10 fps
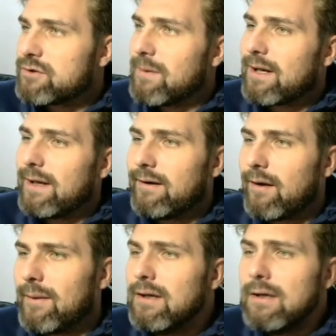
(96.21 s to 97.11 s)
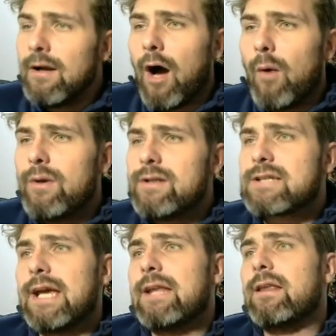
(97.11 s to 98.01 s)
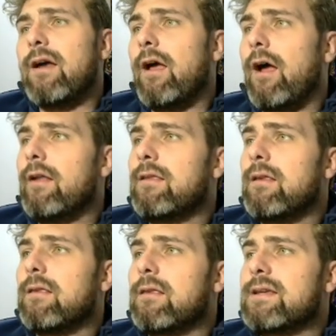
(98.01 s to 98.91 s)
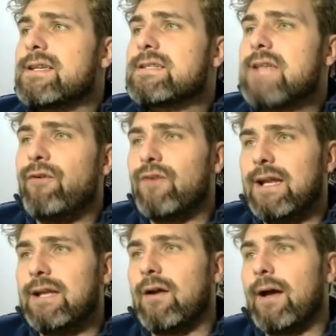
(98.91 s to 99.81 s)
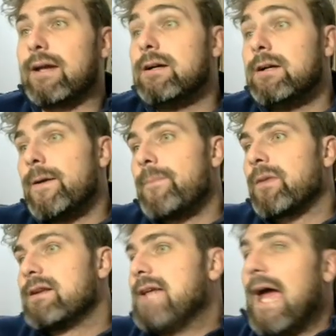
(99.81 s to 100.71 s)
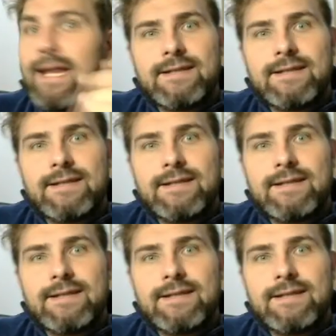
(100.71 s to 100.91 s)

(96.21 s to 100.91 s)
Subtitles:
a bit cleaner. I mean, I wouldn't say this is definitely like 10